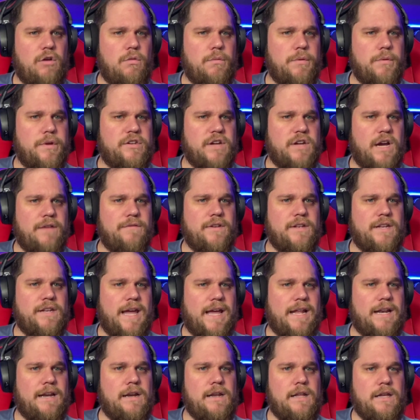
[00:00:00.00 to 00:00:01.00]
when we dive into
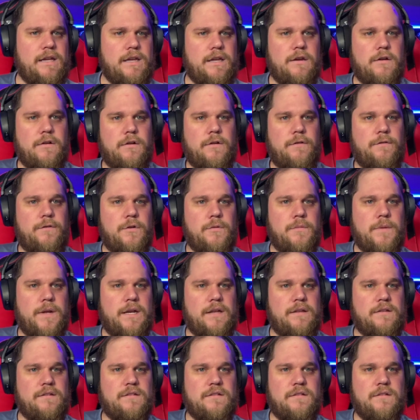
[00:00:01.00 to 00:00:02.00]
editing here in a few
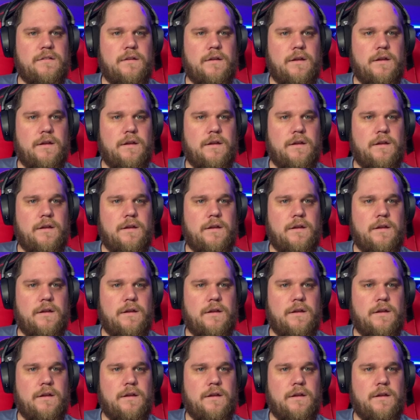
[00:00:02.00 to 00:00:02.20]
minutes.